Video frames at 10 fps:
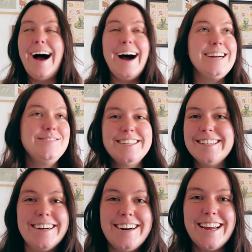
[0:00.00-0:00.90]
I'm
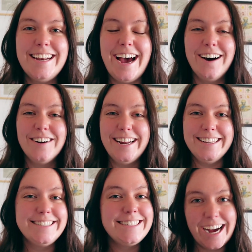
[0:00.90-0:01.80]
declaring it now. It
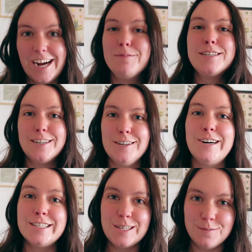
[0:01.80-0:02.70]
is time to start
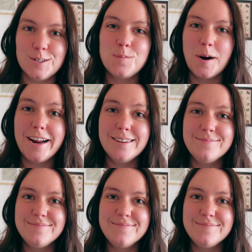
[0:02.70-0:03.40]
dressing for spring.